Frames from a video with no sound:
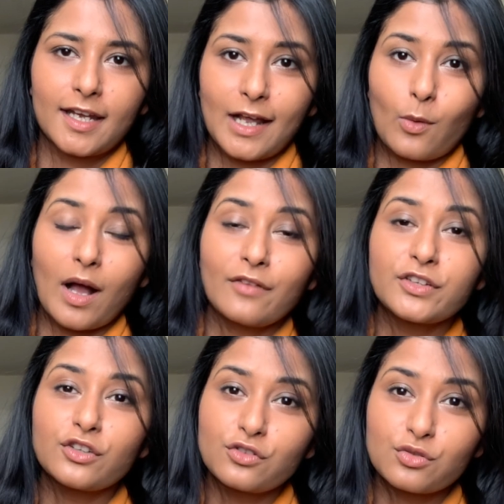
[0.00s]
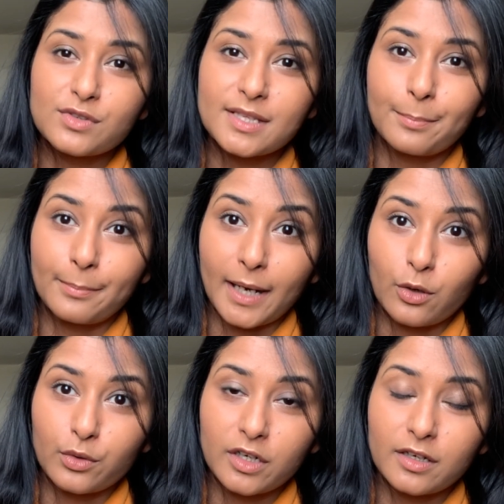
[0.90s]
Now, after you choose the
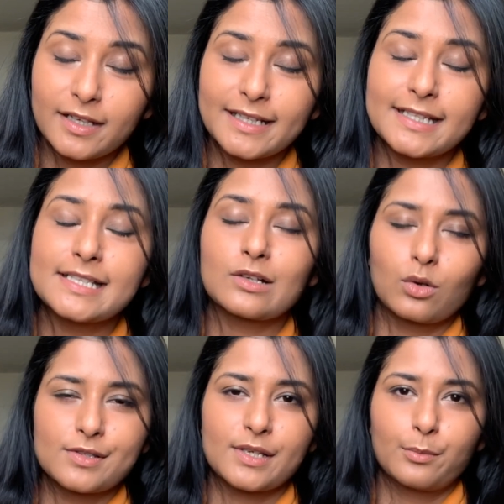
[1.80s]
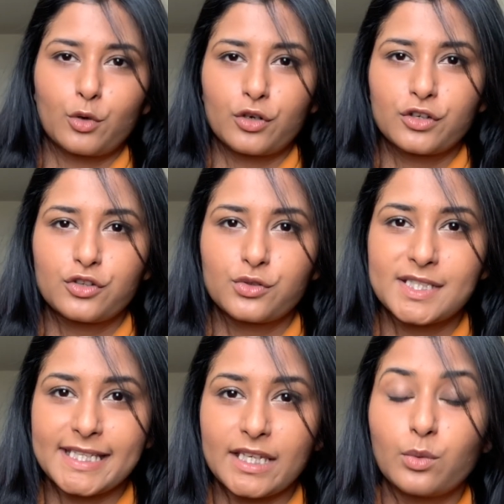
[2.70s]
powder, it is also important to
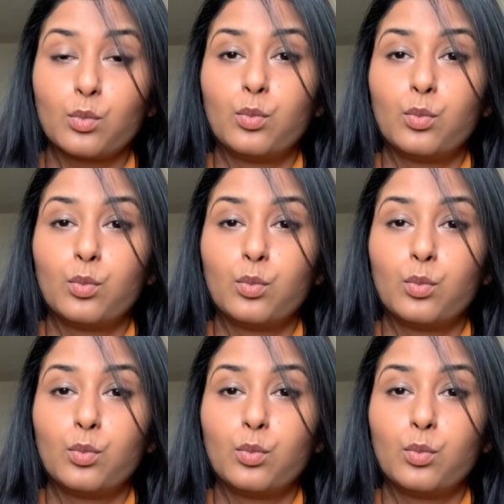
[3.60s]
see